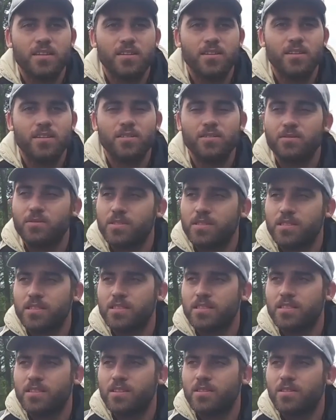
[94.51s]
It was
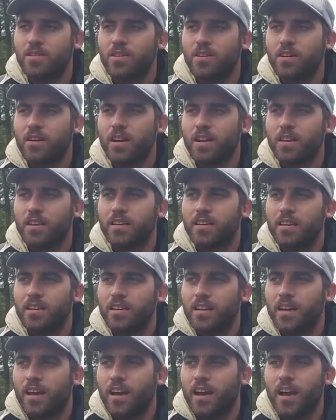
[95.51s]
just the car, and
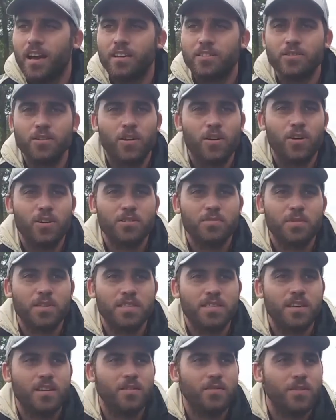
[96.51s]
I had to ask
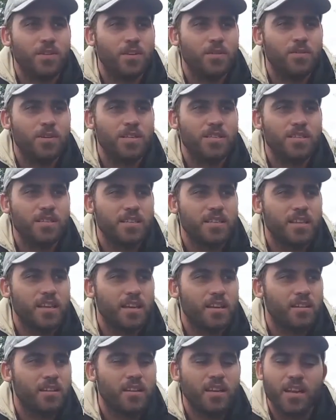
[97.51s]
myself the question in
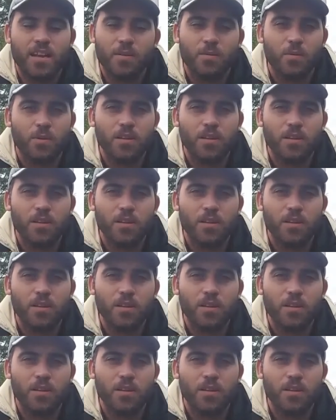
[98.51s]
the end of the day,